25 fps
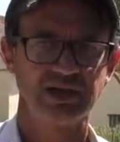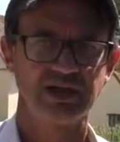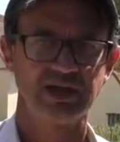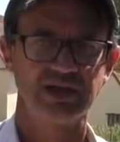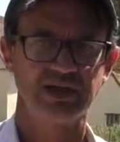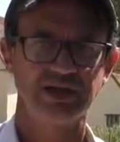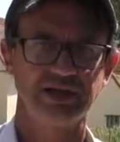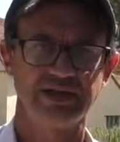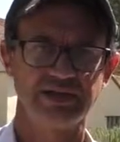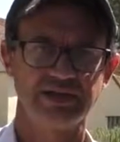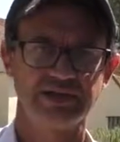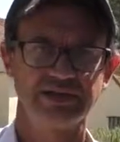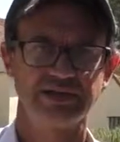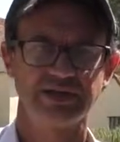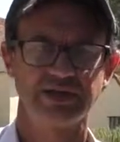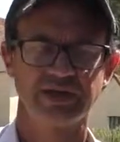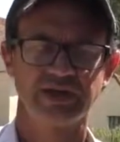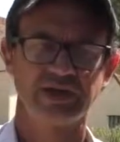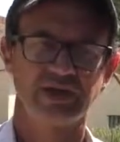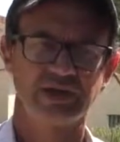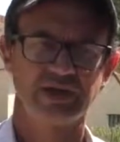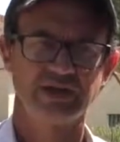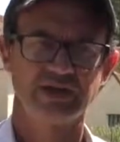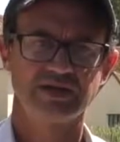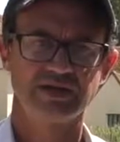and its
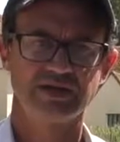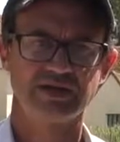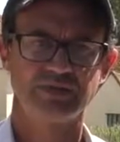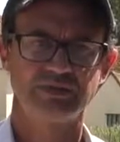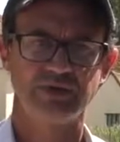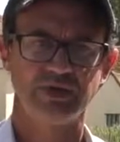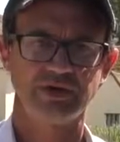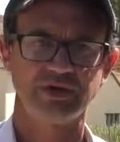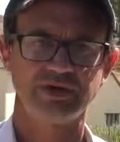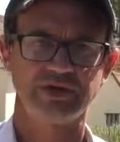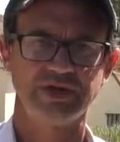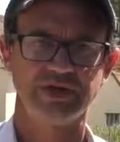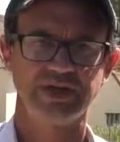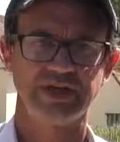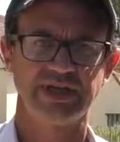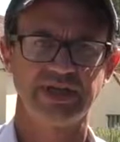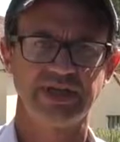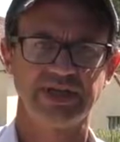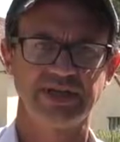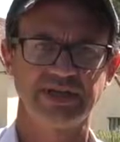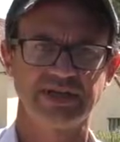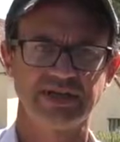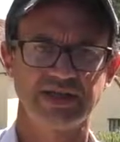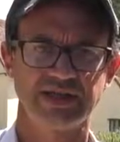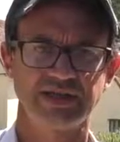
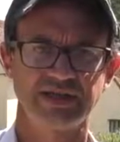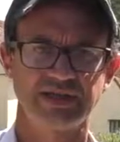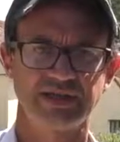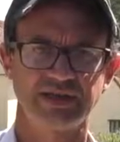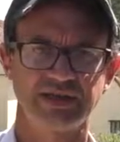spontaneity.